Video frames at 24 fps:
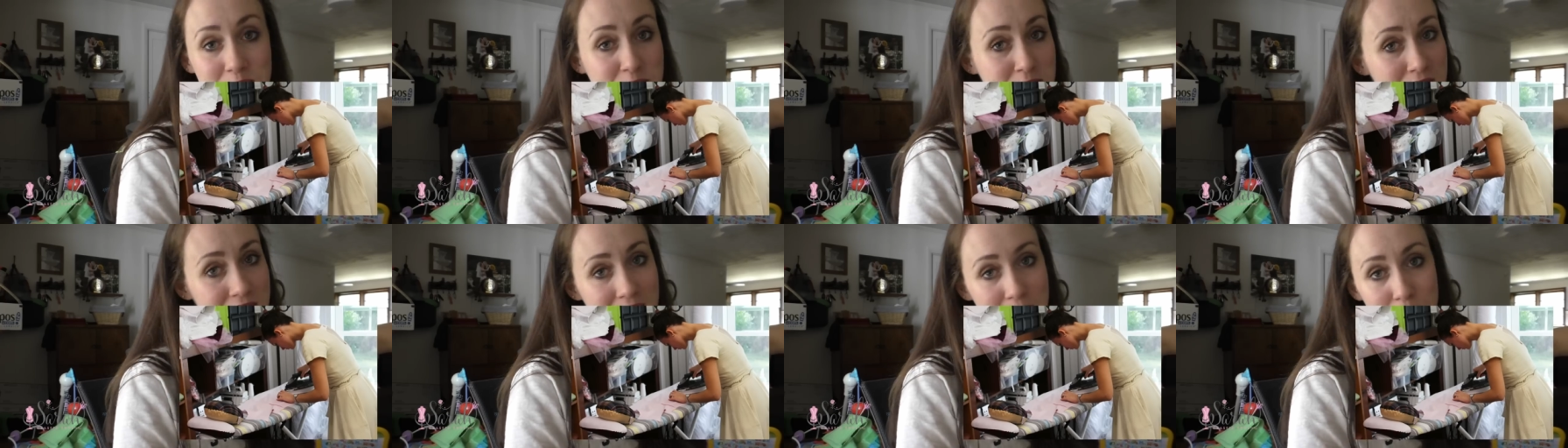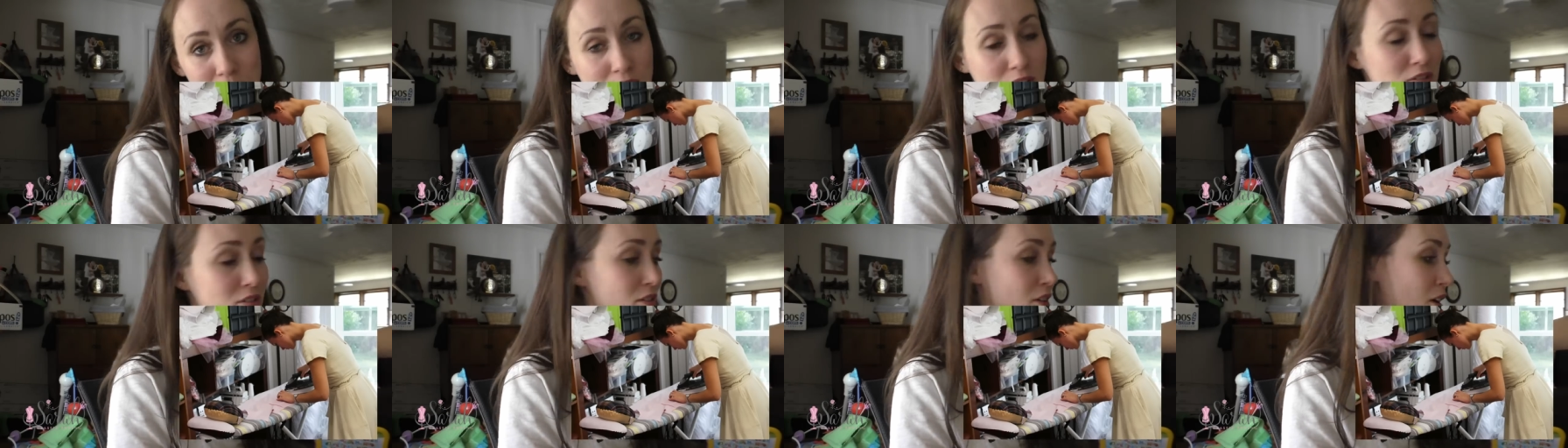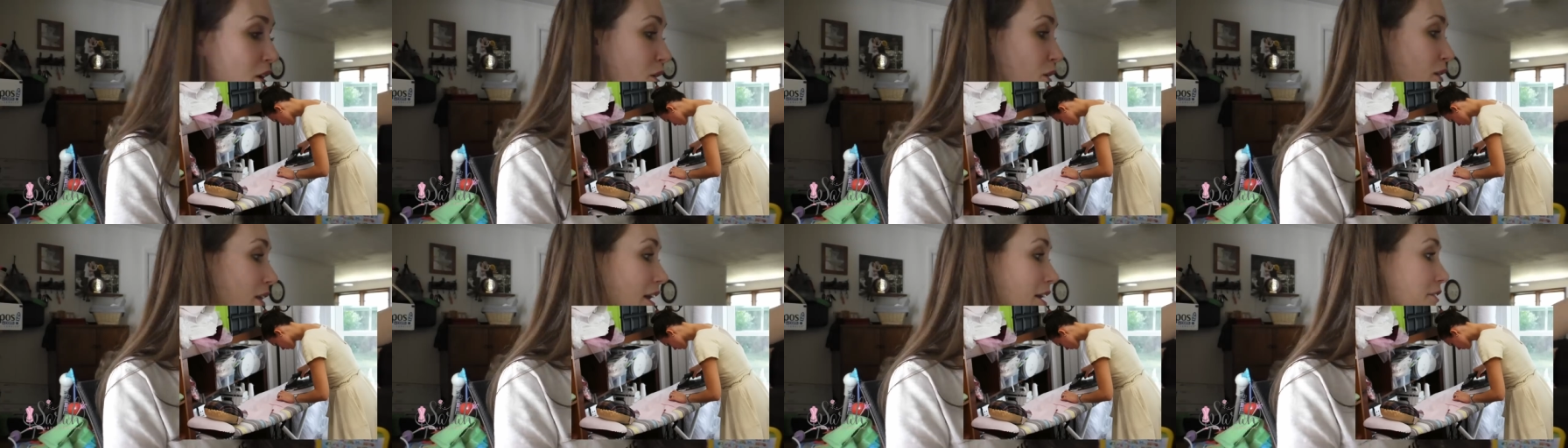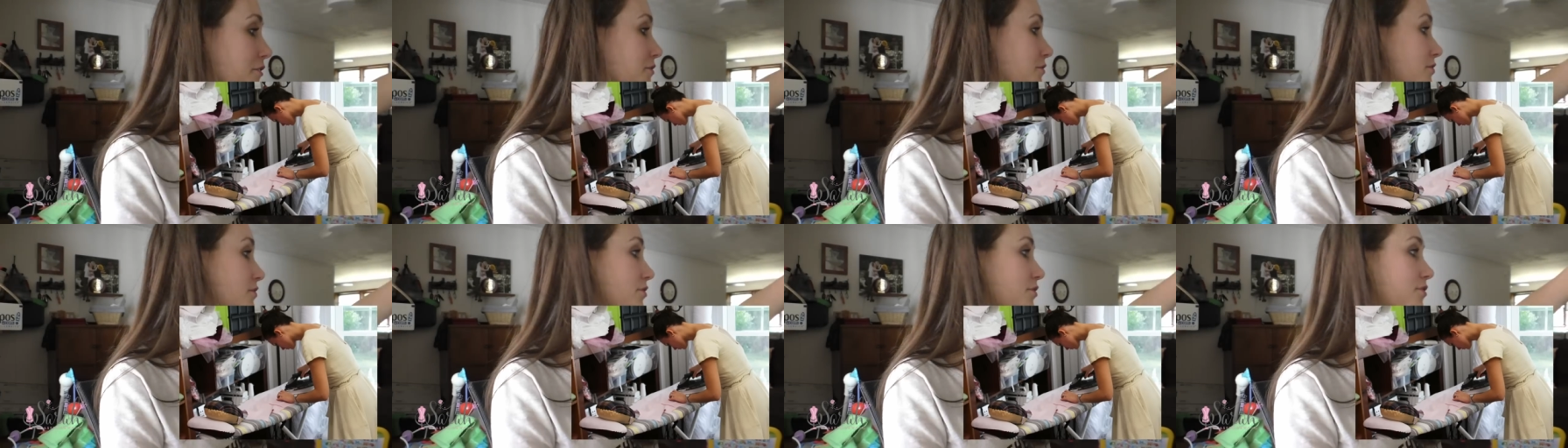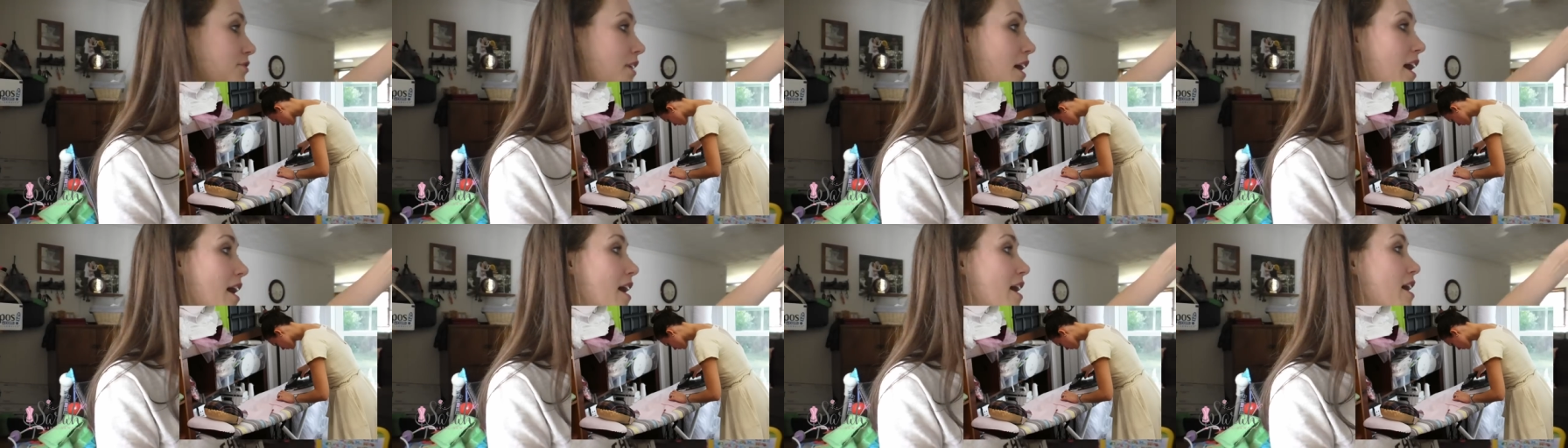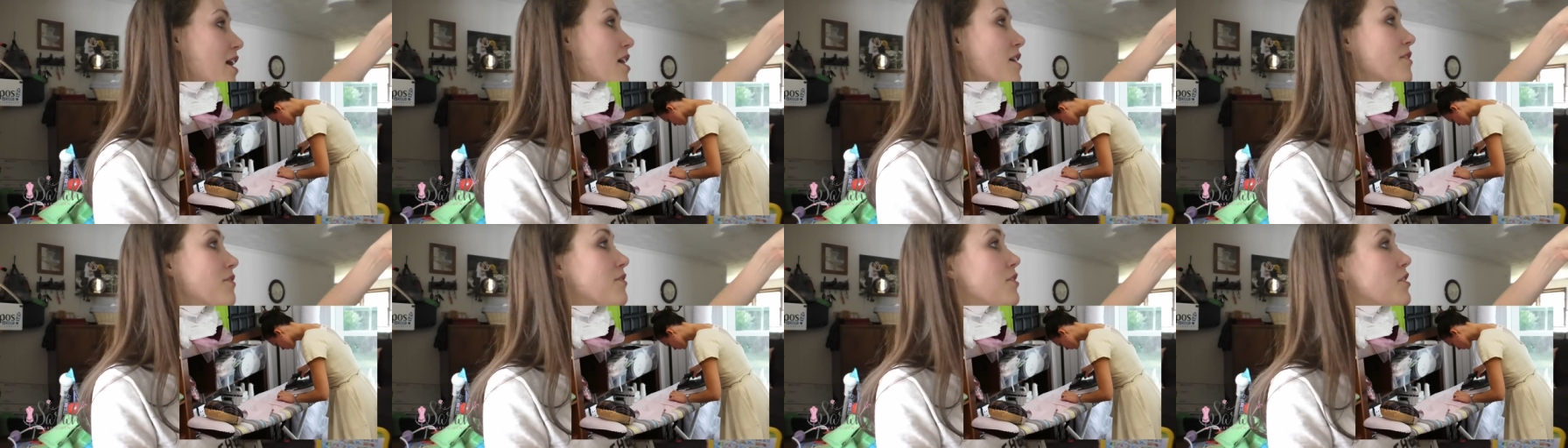many moons ago, like
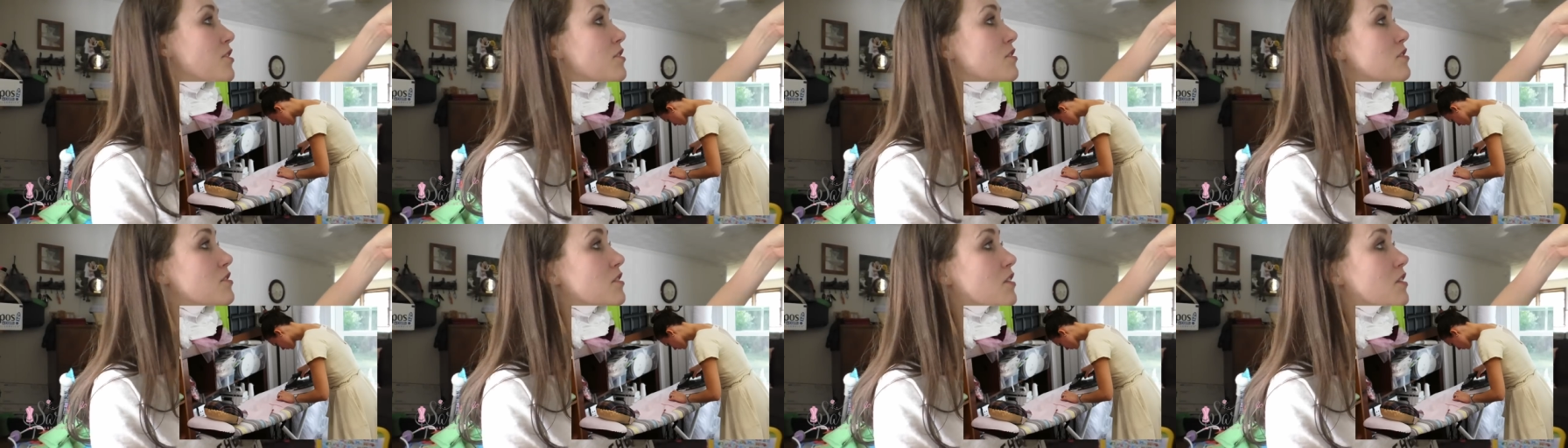five years